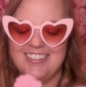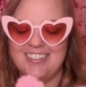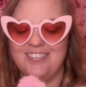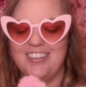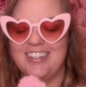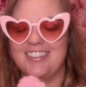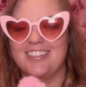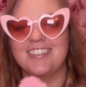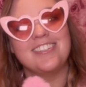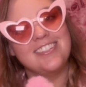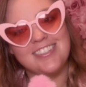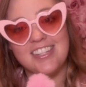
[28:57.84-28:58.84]
to make sure
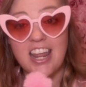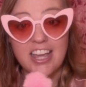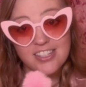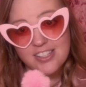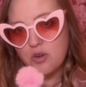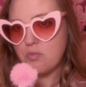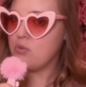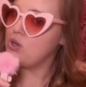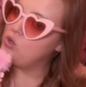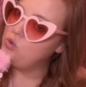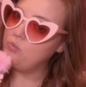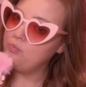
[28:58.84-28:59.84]
she's nice and
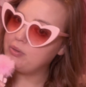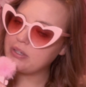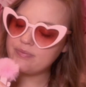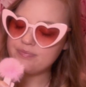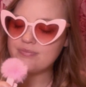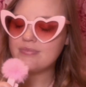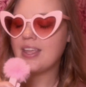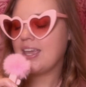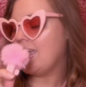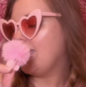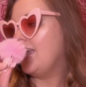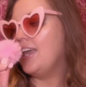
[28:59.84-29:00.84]
plump.
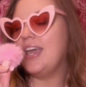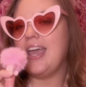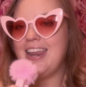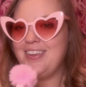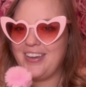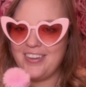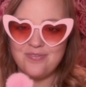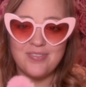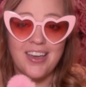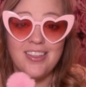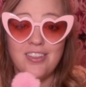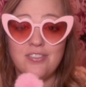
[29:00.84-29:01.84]
Anyway,
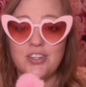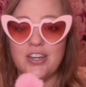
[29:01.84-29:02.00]
I love you